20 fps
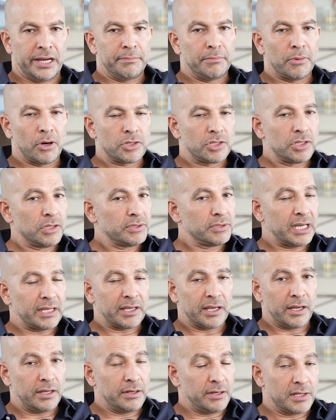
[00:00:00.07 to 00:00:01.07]
Marginal
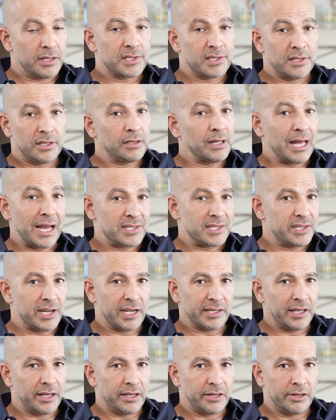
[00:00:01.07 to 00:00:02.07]
decade is the last
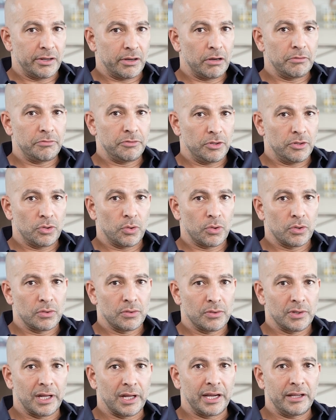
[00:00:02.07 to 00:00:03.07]
decade of your
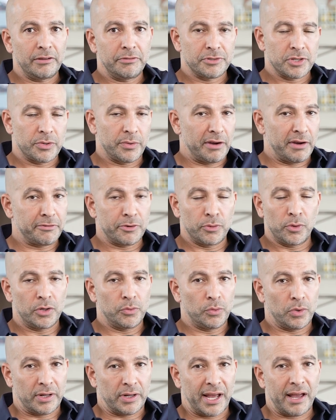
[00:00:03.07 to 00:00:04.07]
life, so
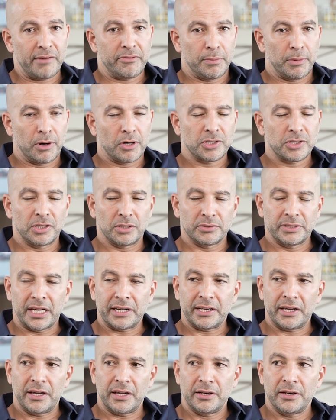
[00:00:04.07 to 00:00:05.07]
everyone will have a marginal
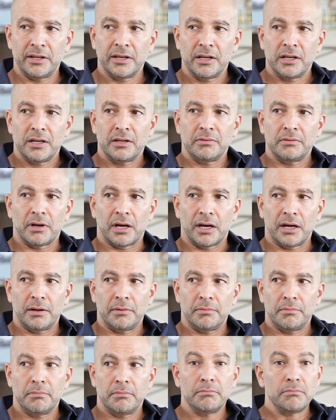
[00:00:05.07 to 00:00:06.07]
decade.
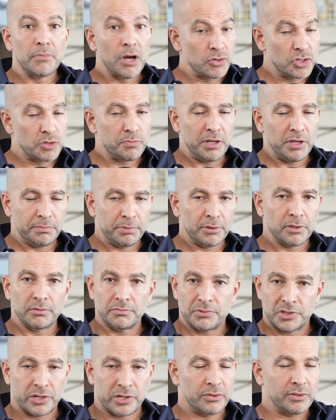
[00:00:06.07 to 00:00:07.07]
Most people
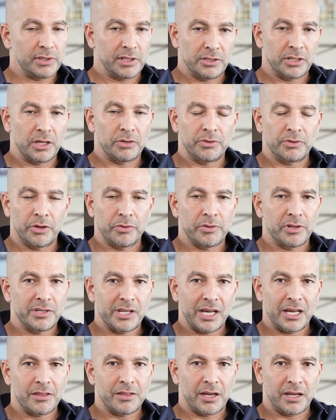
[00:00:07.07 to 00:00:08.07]
certainly don't know the
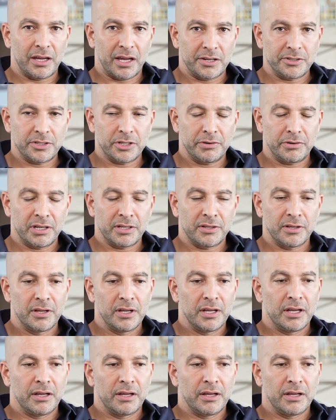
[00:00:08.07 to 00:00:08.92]
day they enter it.